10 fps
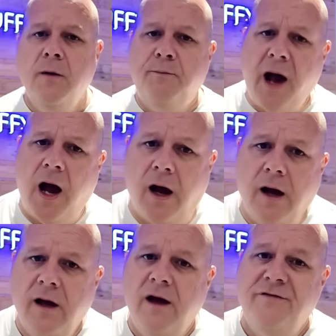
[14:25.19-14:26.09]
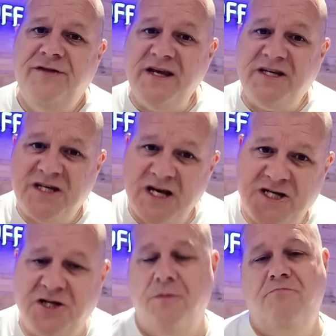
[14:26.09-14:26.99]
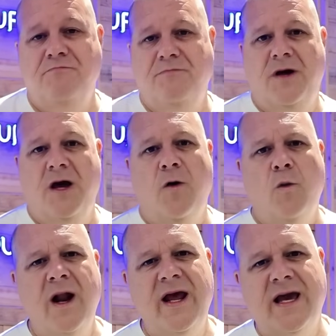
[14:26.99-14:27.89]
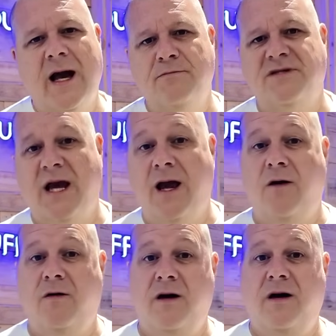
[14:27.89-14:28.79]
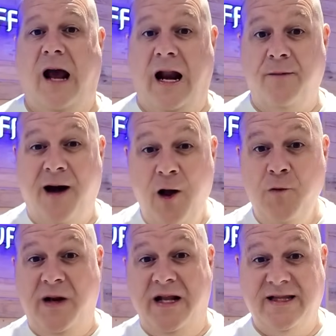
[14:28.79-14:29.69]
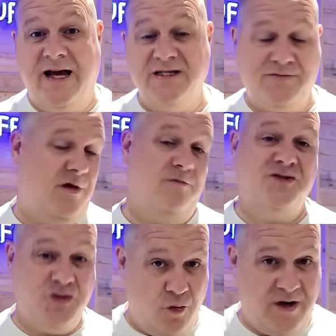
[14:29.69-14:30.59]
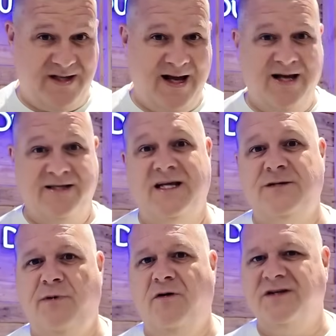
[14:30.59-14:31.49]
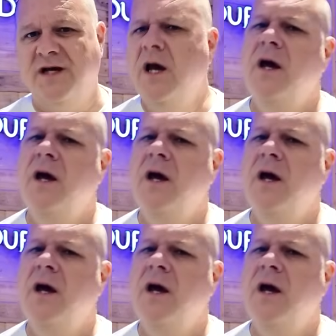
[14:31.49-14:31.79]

But this system, when it comes out, and I'm hoping it does, well, I'm sure it does, let's be honest,